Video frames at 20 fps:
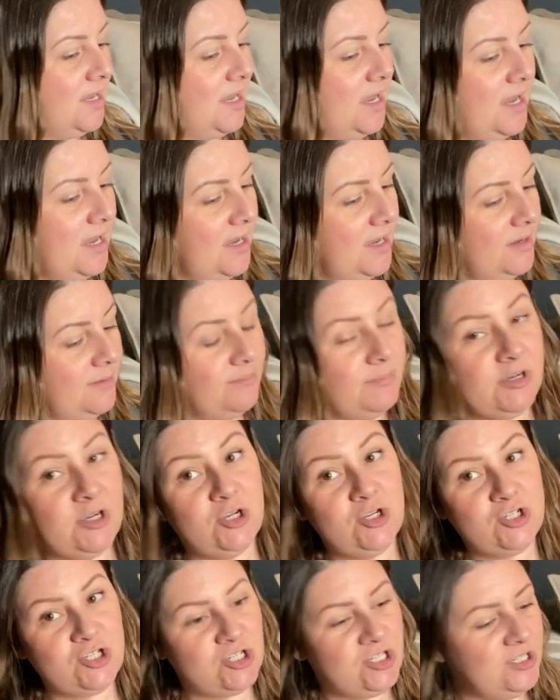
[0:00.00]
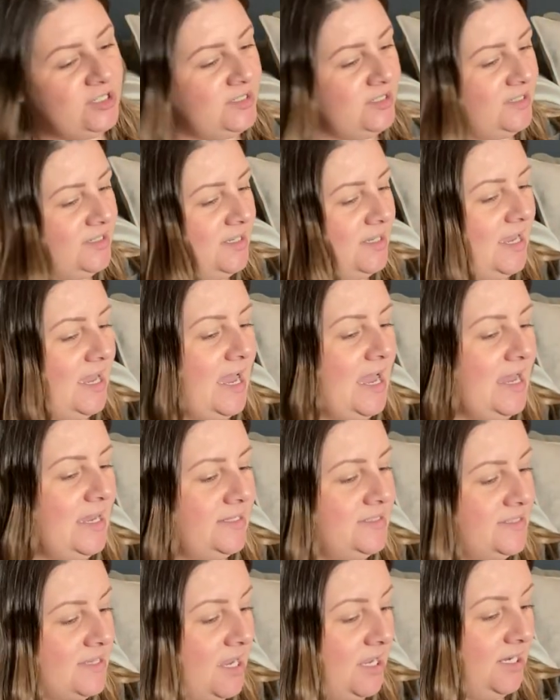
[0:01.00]
my cushion,
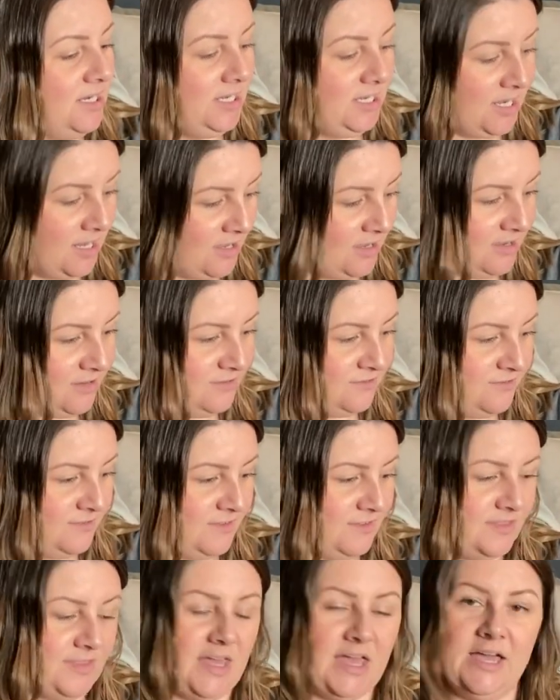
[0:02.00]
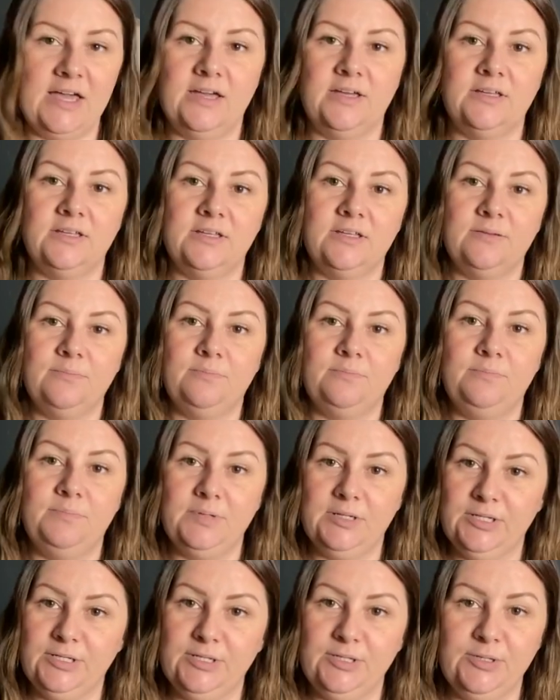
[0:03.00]
and I love that
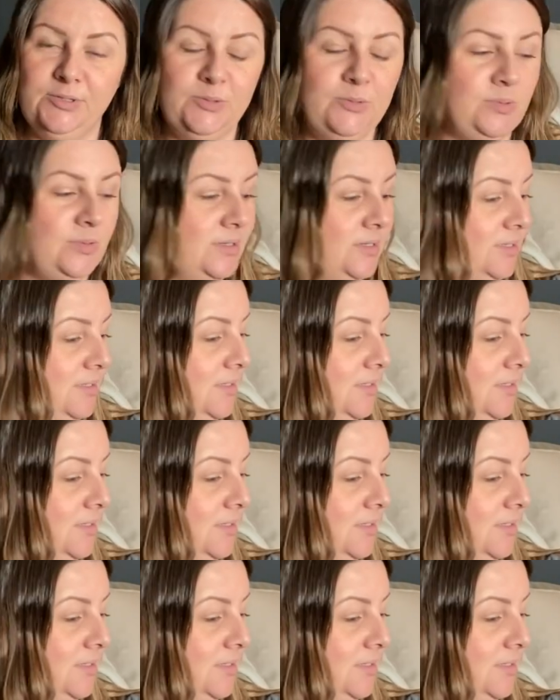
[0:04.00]
blue